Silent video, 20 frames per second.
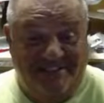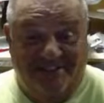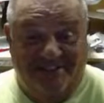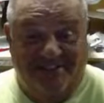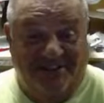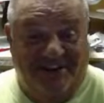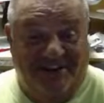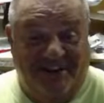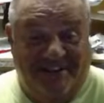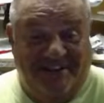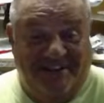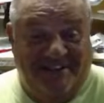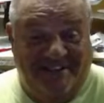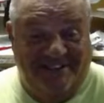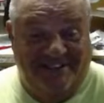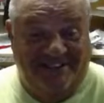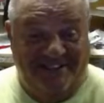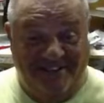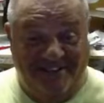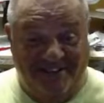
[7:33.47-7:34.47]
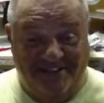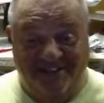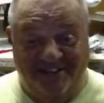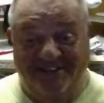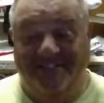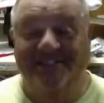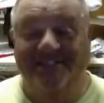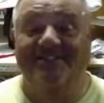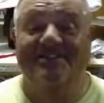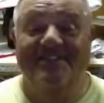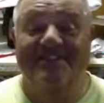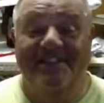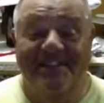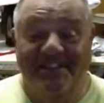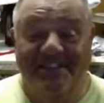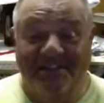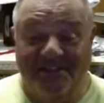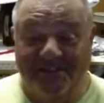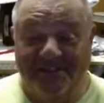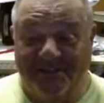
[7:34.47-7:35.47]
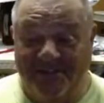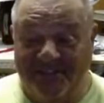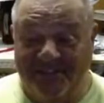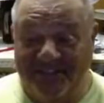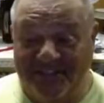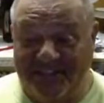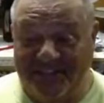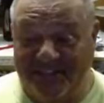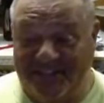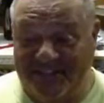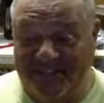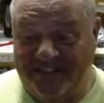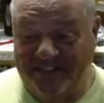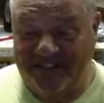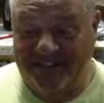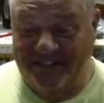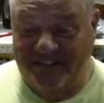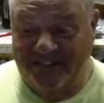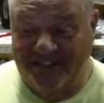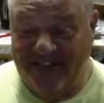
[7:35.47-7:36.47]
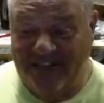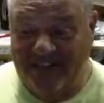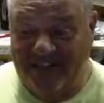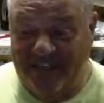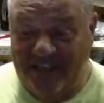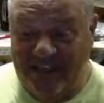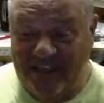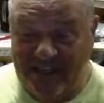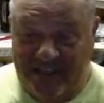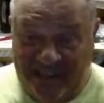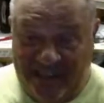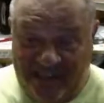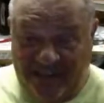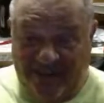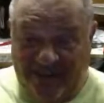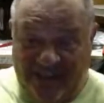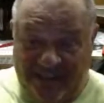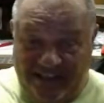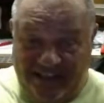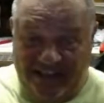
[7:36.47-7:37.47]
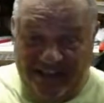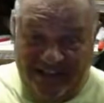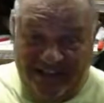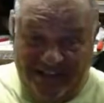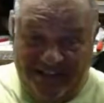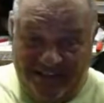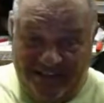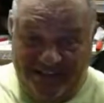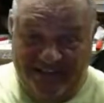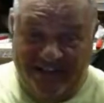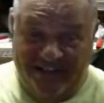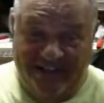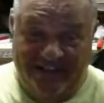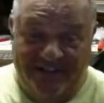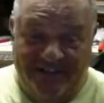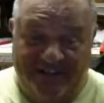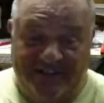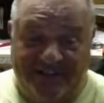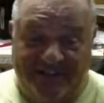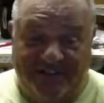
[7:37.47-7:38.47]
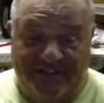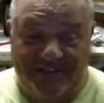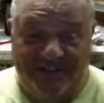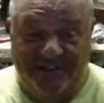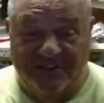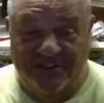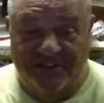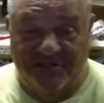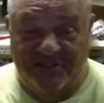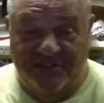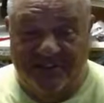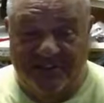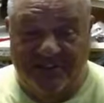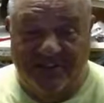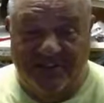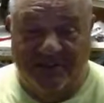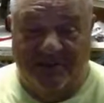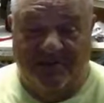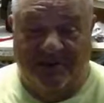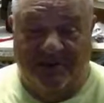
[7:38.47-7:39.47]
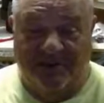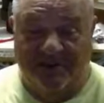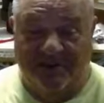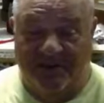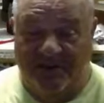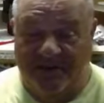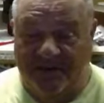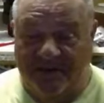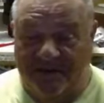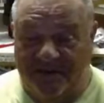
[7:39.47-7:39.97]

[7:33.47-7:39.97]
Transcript: to try it. You don't criticize it till you try it. But anyway, I got the trailer that it should be set up on there.